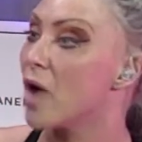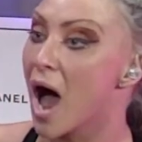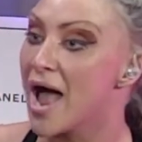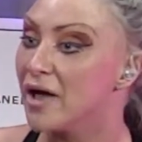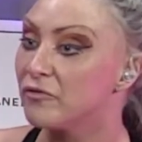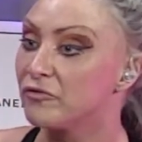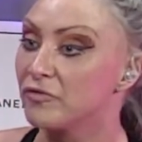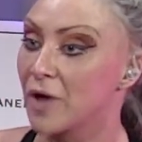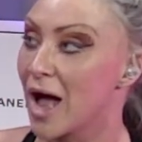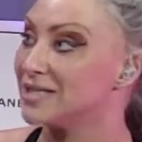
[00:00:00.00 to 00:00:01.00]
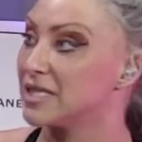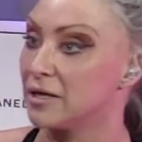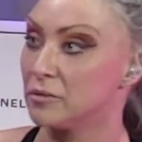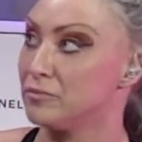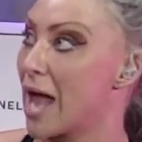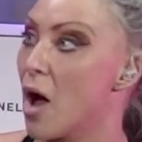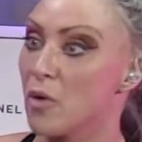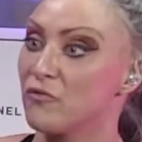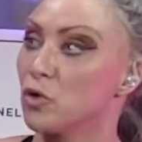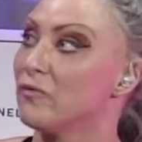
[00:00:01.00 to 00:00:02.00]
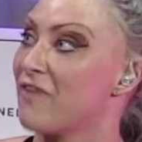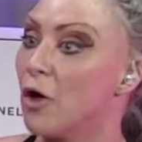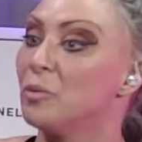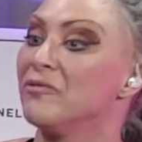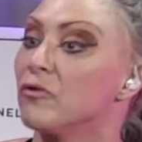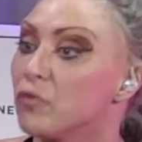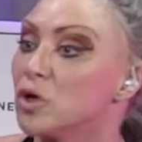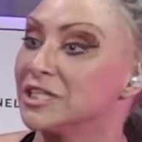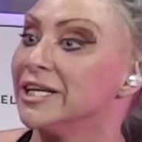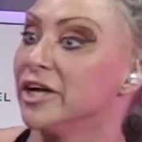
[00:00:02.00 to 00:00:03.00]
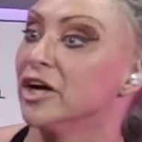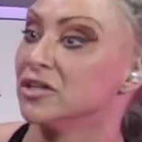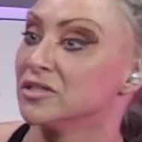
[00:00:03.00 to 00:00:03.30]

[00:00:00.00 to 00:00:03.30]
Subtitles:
I have guys that now have followed me for 14 years.